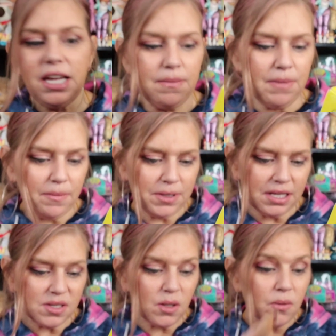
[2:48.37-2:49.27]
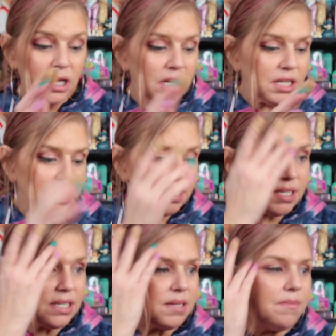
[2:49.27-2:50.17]
they came out with this. So
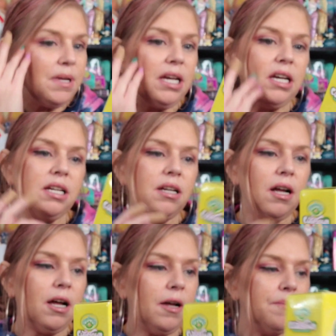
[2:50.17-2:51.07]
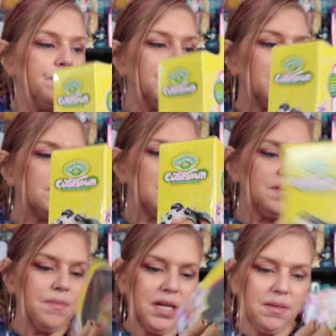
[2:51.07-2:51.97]
this is made
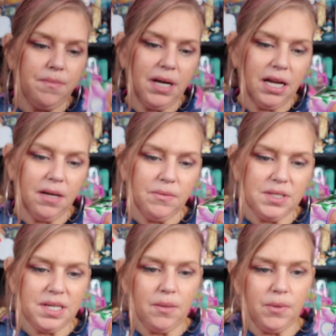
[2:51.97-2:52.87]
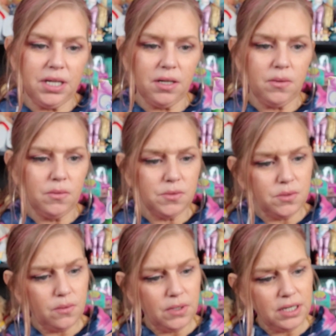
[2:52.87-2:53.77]
by, I want to say Wicked Cool
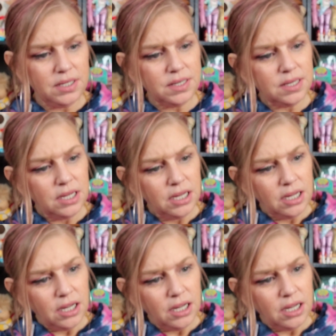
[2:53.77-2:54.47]
Toys.